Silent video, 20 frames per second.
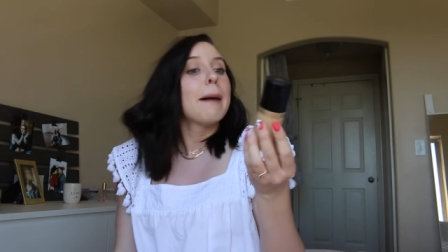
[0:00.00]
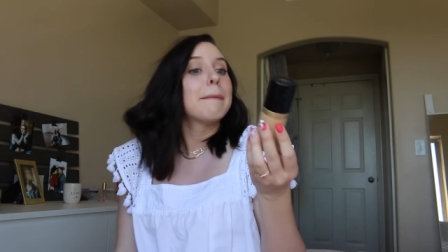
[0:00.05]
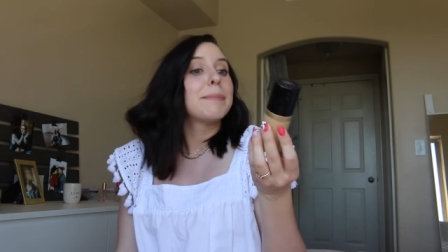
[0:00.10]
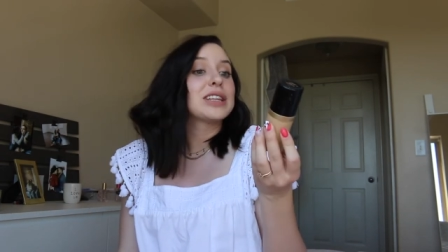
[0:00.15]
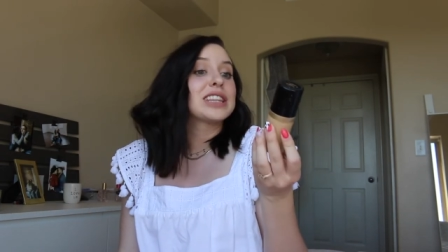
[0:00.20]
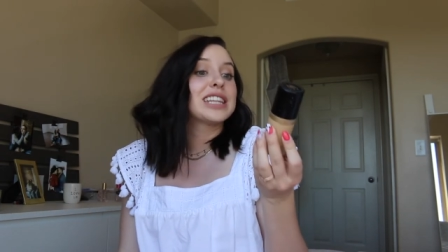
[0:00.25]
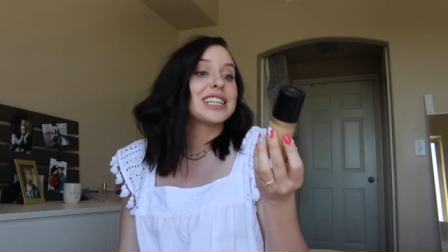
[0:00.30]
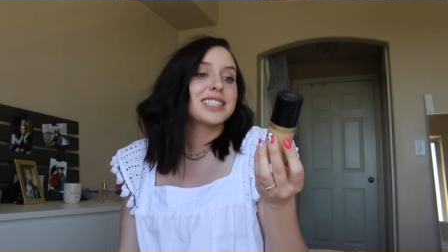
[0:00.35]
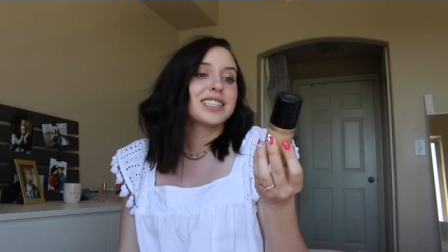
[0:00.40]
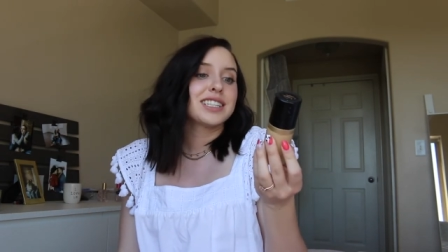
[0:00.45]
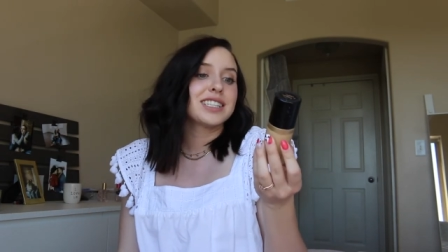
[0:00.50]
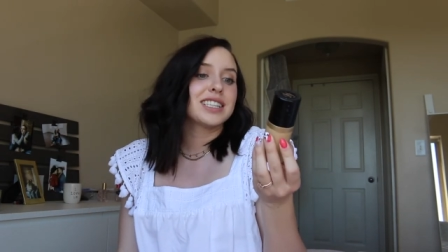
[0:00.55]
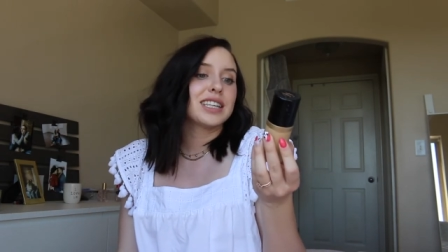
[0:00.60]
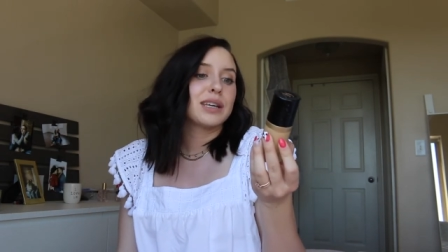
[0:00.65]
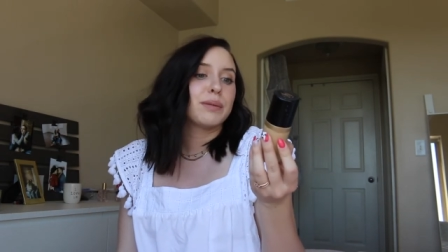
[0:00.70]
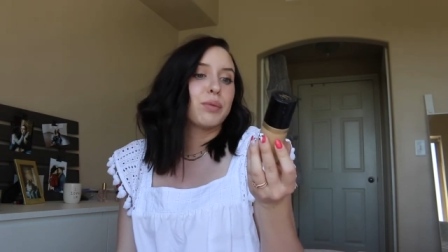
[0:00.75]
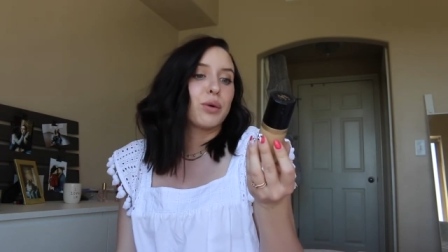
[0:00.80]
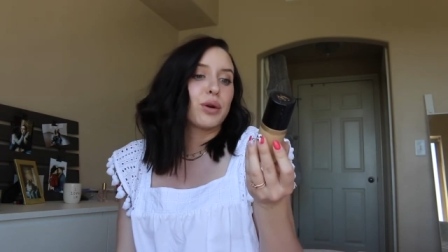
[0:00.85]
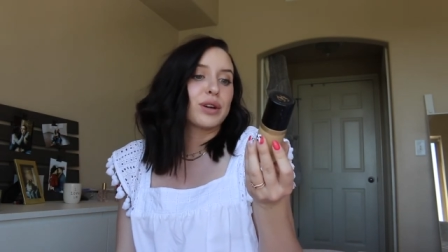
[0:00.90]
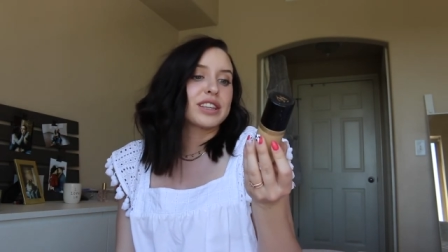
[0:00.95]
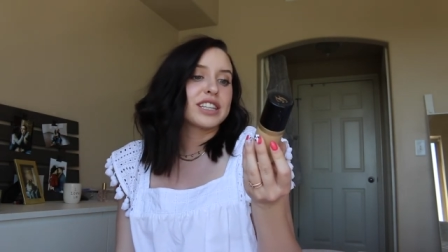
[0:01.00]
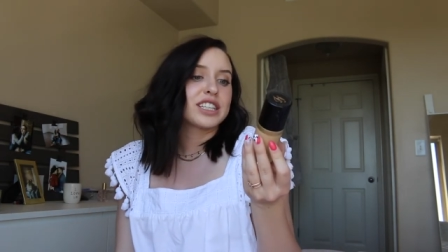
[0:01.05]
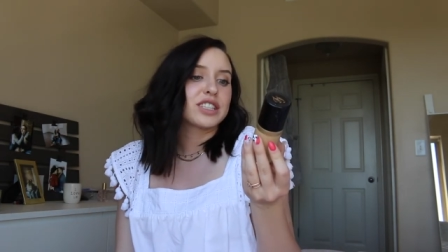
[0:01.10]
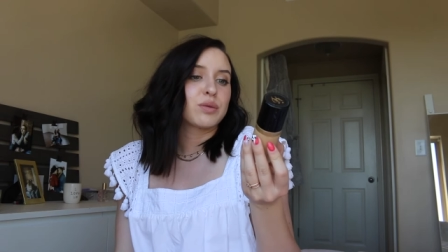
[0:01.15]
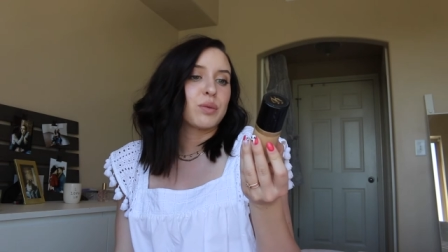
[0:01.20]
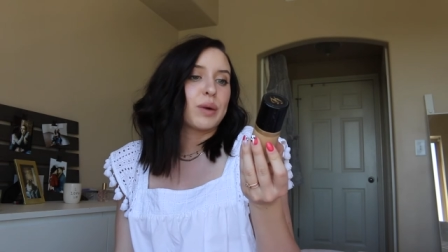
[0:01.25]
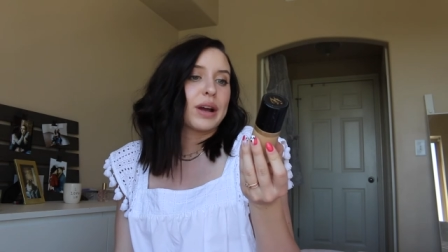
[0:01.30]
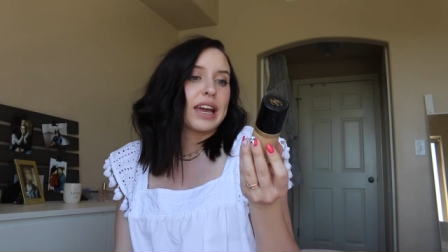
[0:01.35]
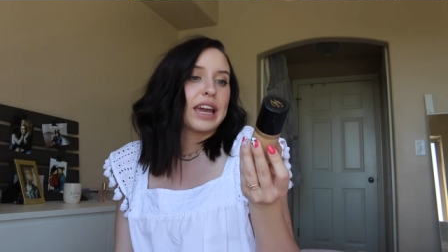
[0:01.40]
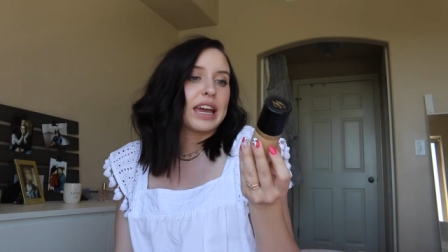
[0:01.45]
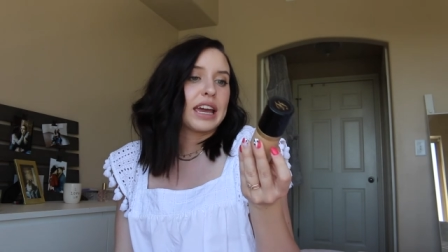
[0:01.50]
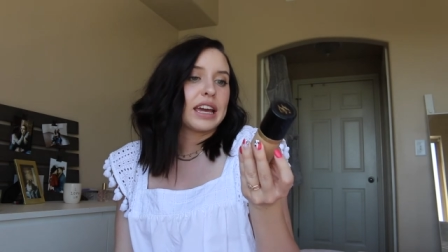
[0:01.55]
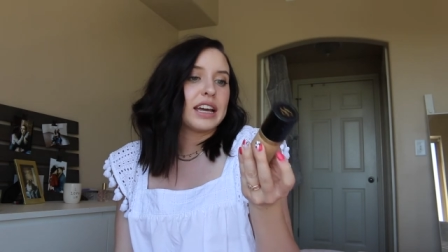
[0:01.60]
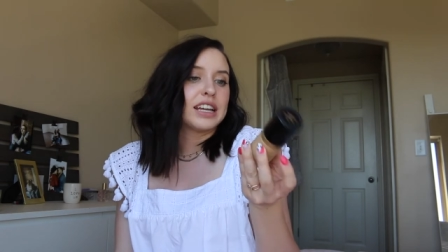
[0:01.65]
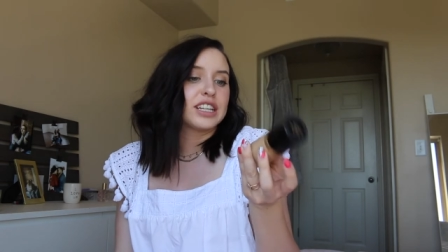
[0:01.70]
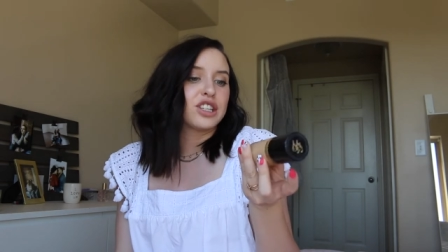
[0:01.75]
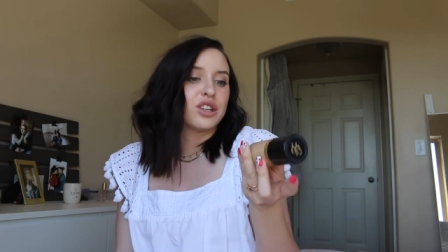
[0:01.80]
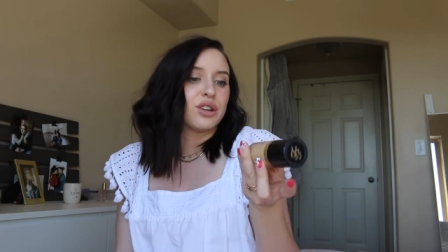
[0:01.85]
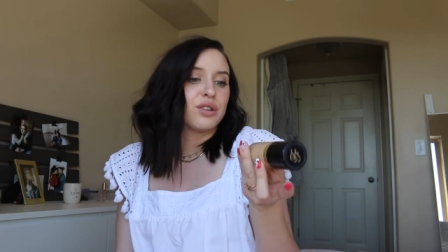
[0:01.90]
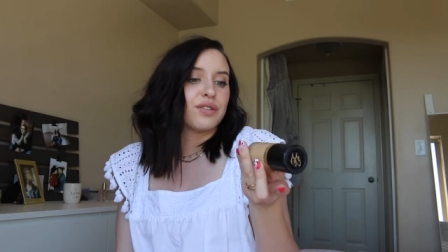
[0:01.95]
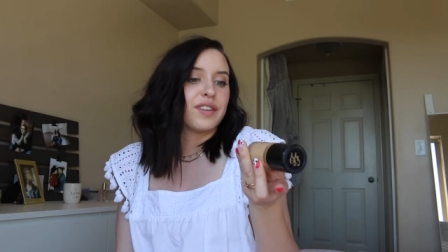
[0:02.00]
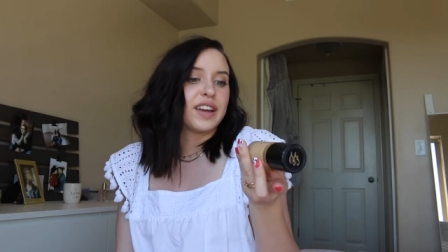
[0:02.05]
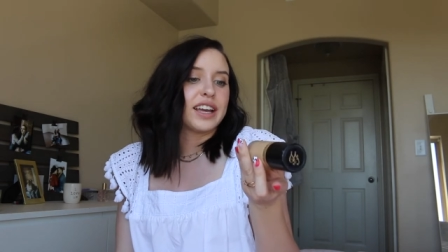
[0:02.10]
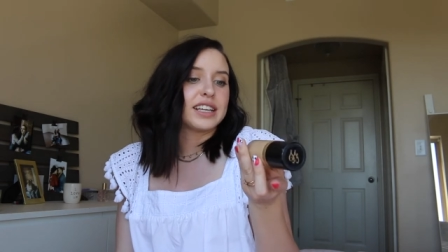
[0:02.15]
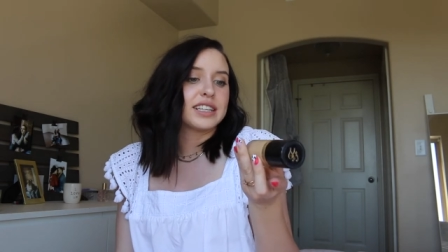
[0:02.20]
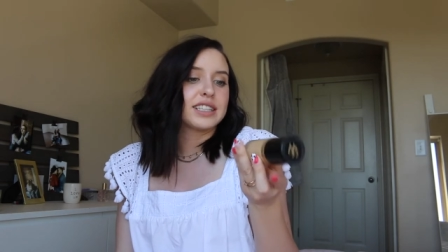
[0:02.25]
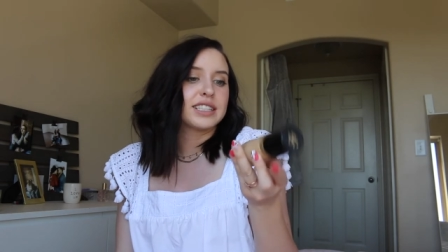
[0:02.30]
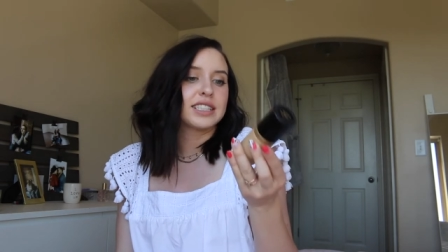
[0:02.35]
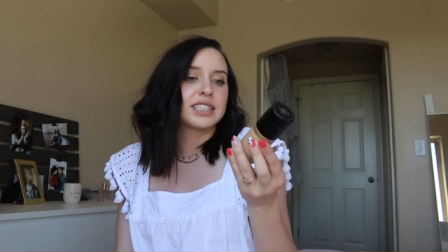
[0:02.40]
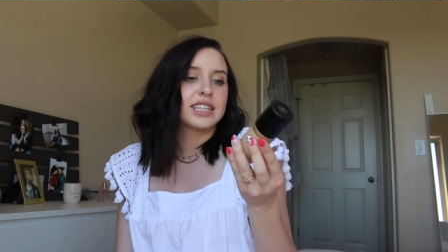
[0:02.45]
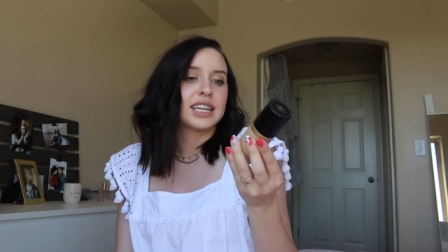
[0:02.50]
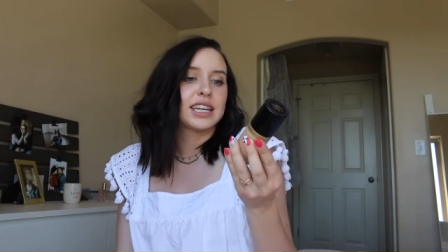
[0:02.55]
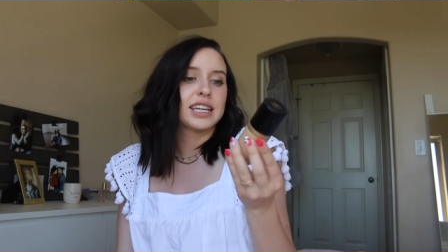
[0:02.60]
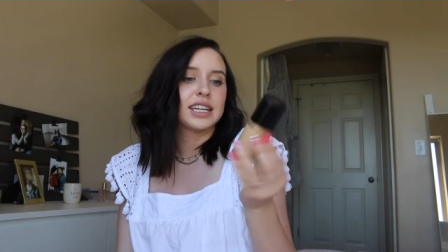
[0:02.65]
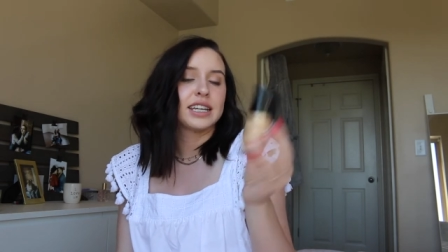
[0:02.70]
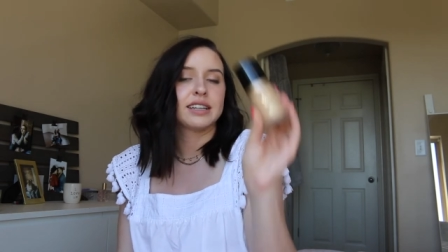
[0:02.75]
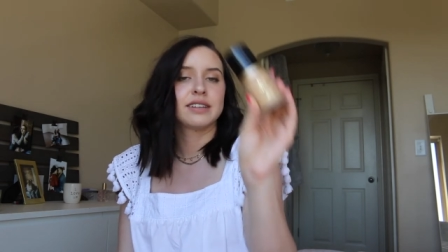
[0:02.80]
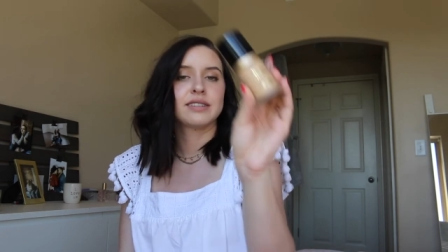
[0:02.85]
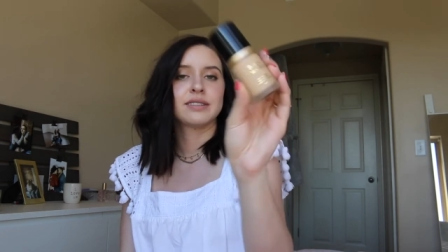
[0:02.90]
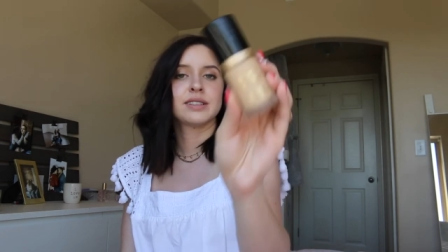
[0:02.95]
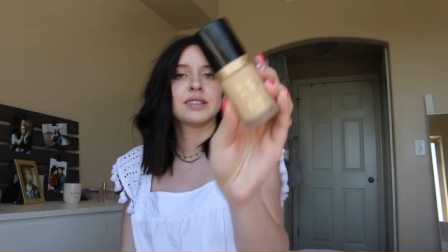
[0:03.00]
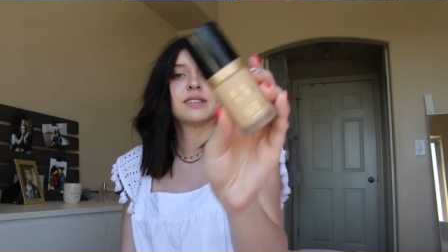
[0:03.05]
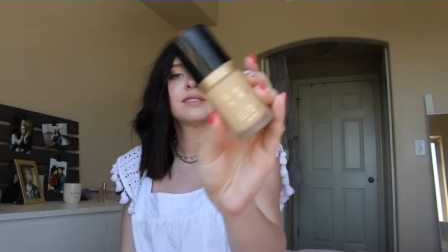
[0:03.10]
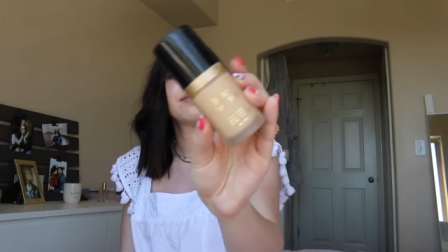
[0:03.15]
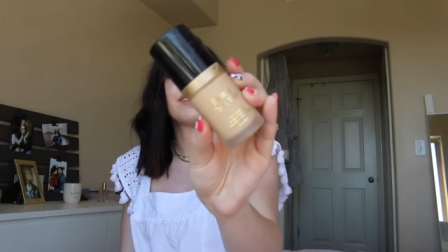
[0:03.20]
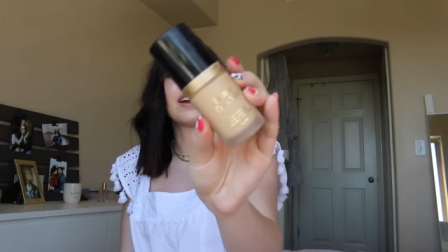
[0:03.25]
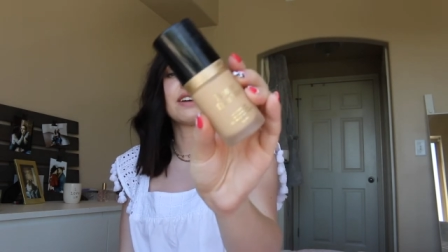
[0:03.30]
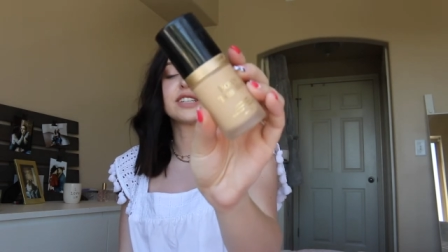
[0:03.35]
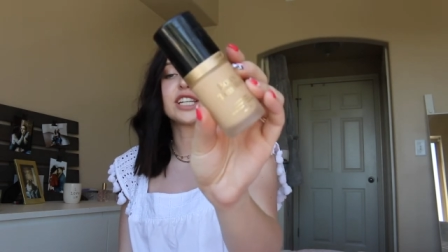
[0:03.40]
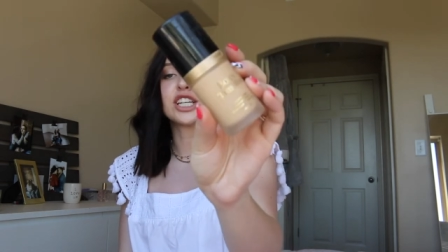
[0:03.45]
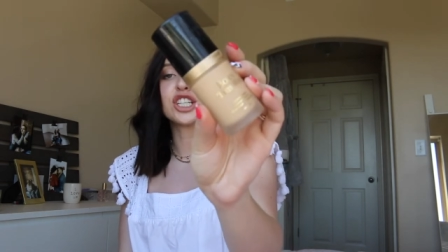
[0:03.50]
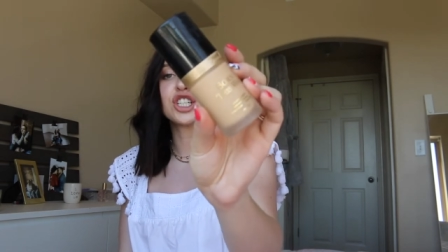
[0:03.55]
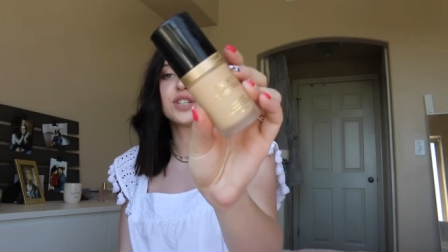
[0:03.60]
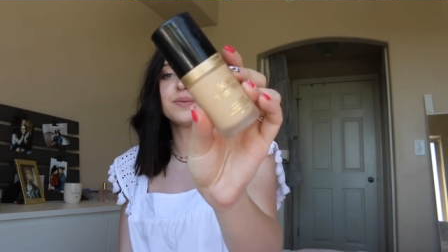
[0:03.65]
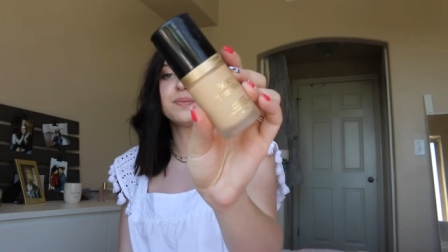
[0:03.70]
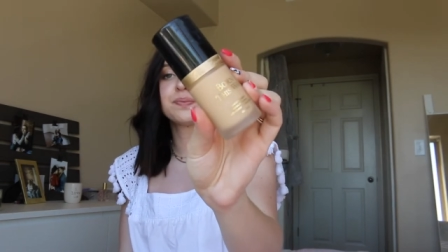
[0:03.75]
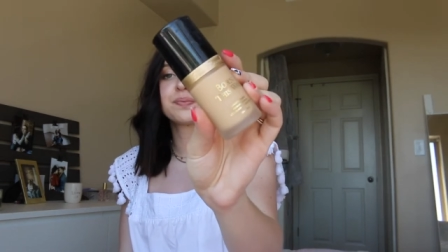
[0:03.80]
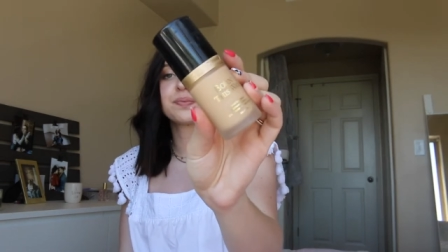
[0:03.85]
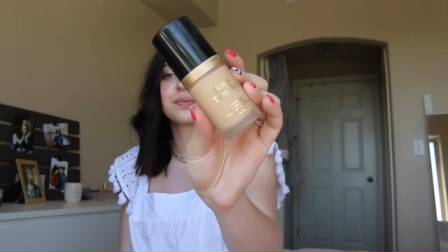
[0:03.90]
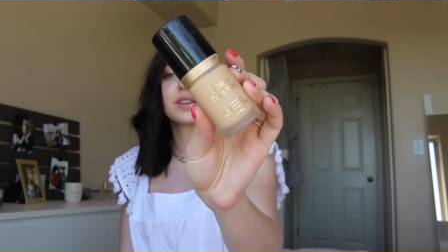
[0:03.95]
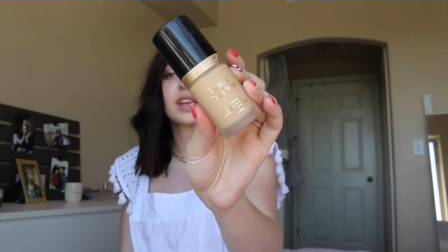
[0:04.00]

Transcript: But this is the Born This Way Too Faced foundation.